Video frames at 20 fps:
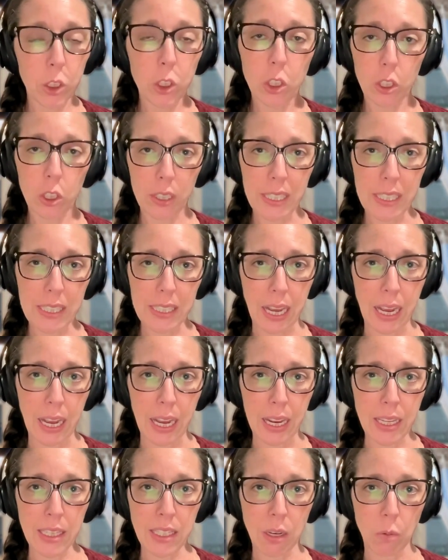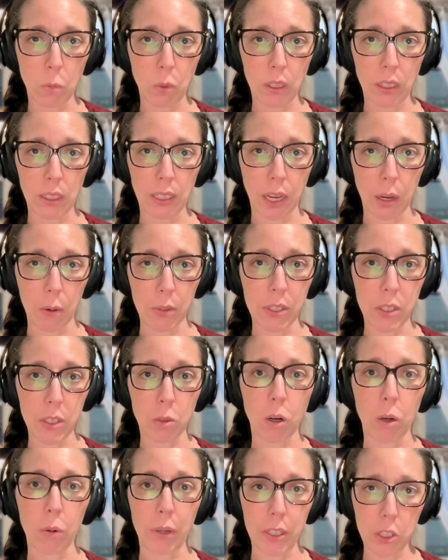current size and will allow us to
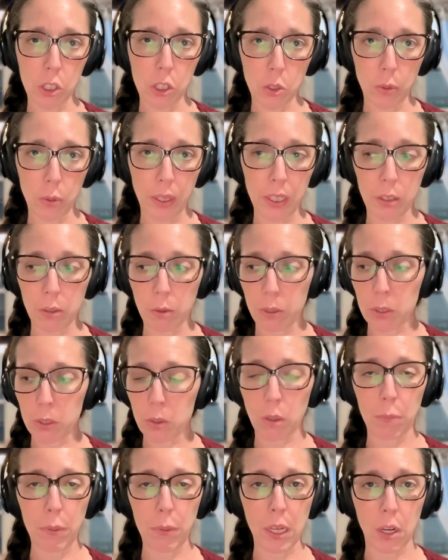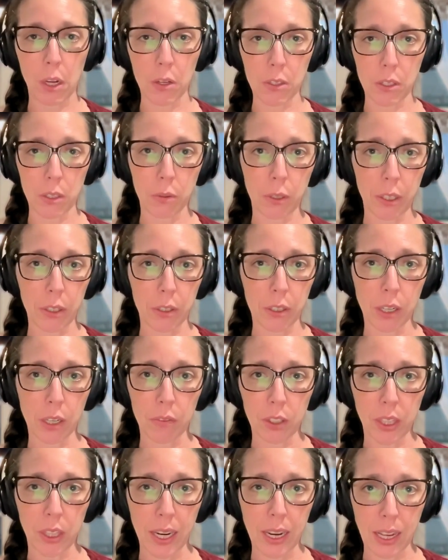grow into it. You always want to be also gearing up
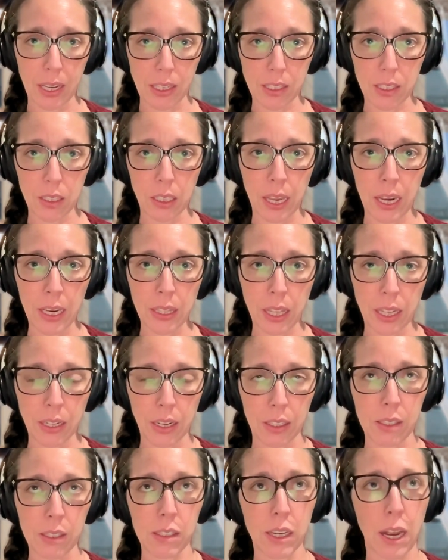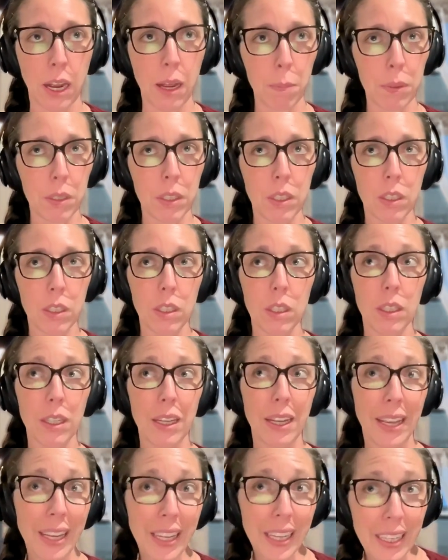for that next leg, that next step.
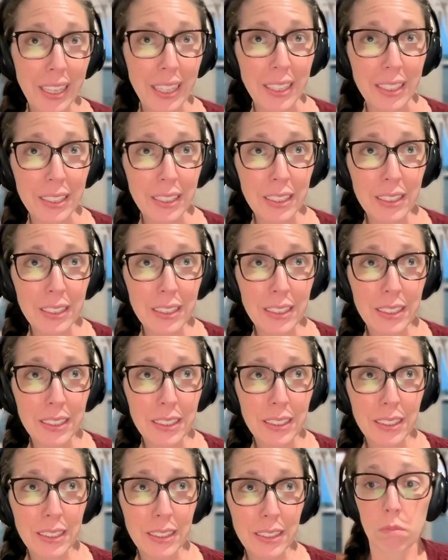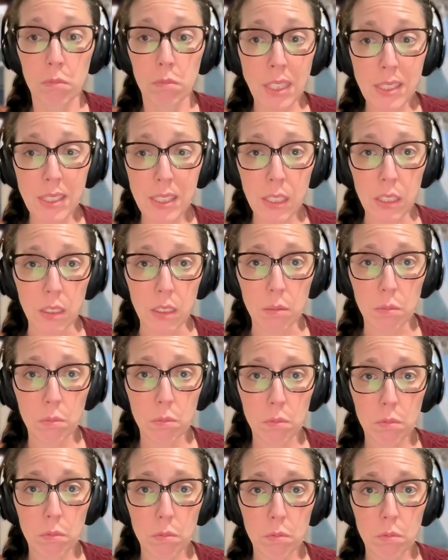And that's it.
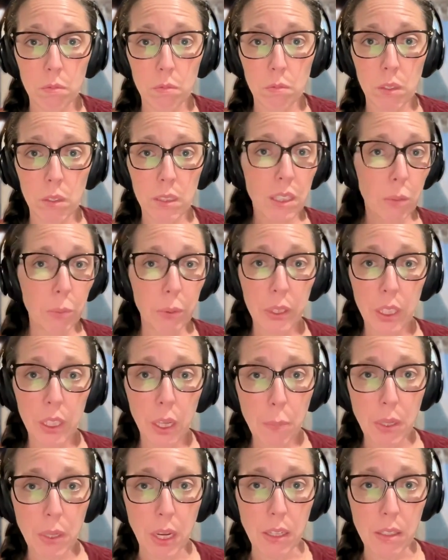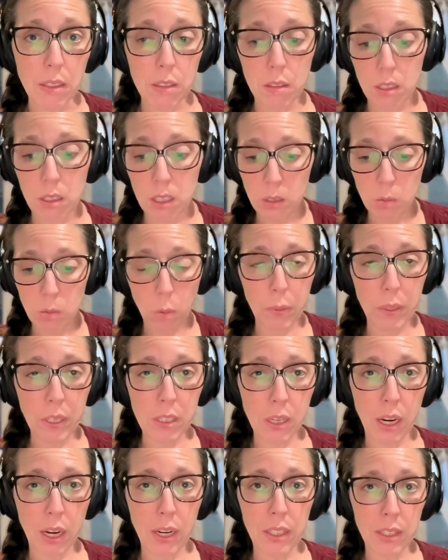It's not really up to us. This is what we
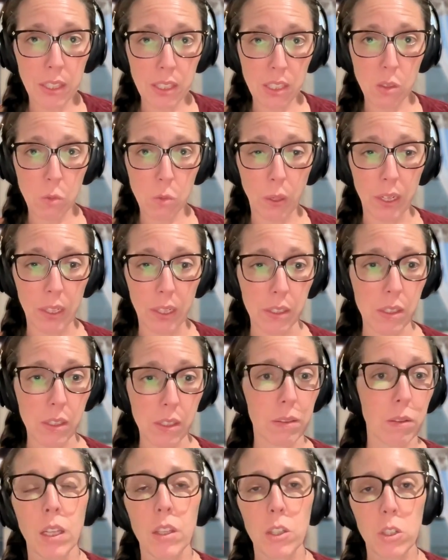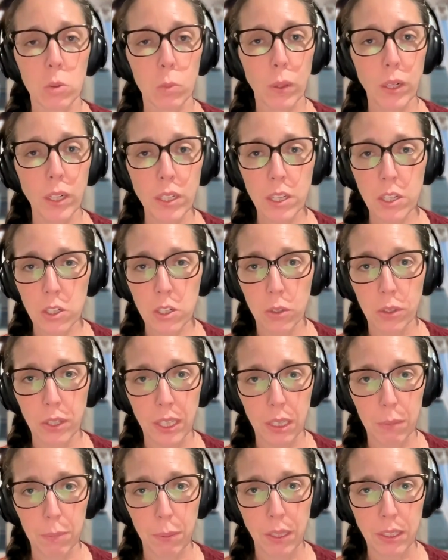decided. This is what is. There's one additional
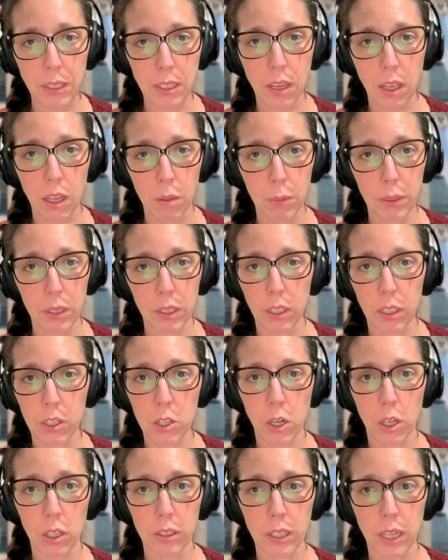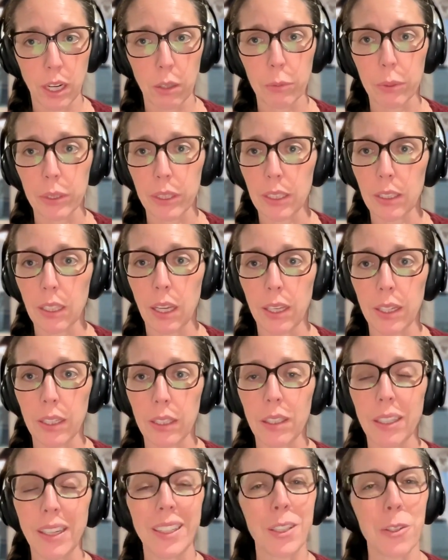thing about the accountability chart that I really
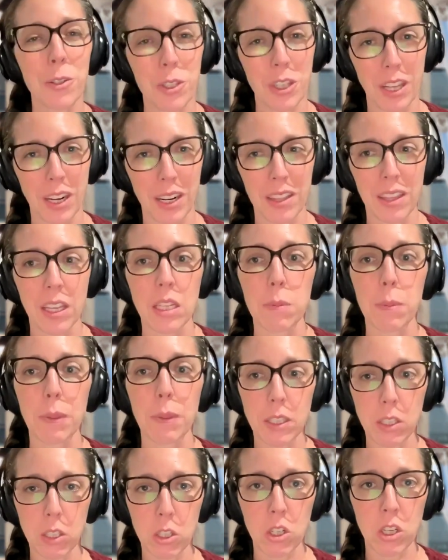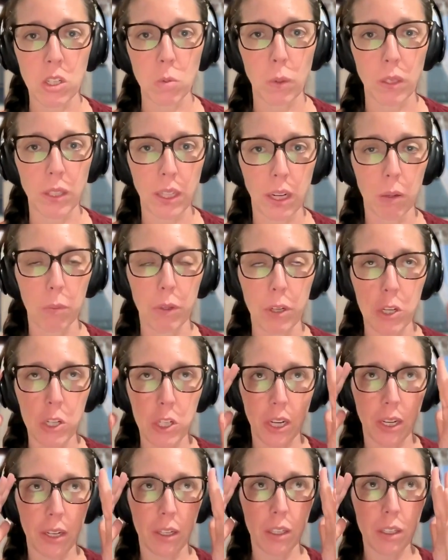like. There's a lot of things, but this is just one that I want to
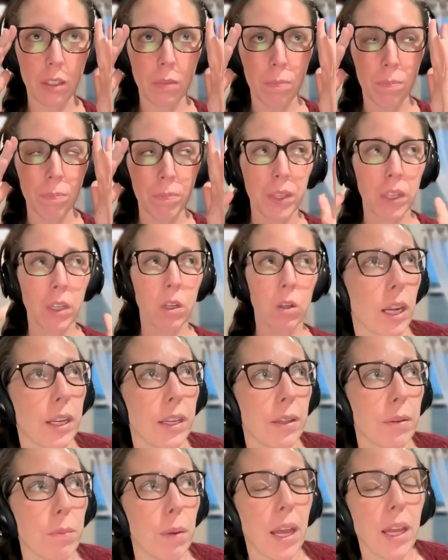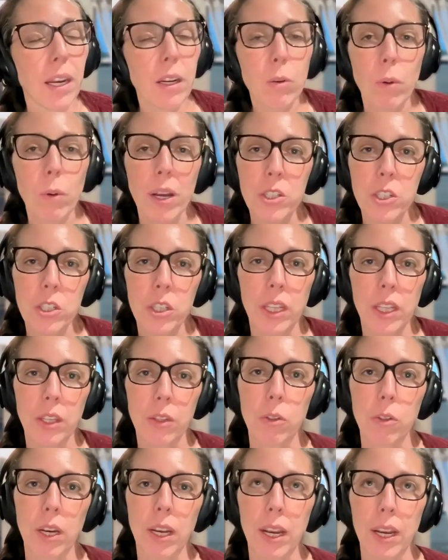share. I had a question the
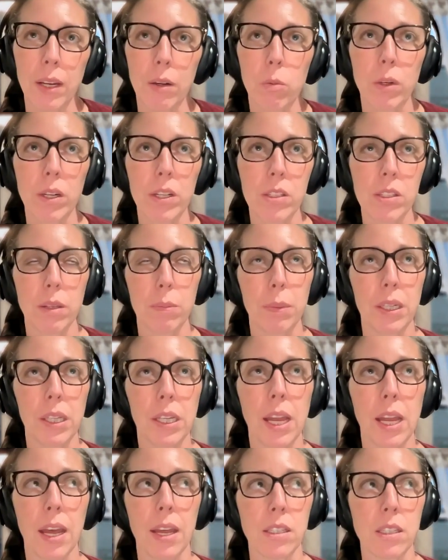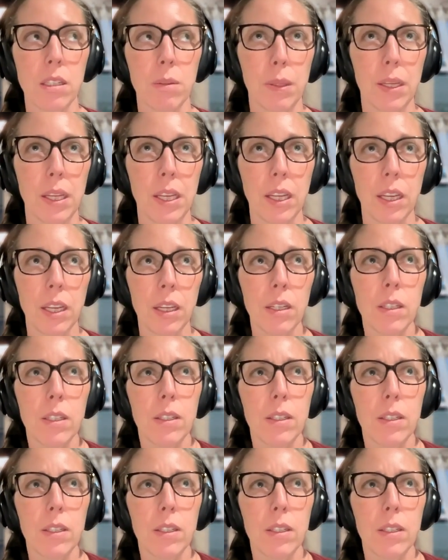other day where somebody asked me,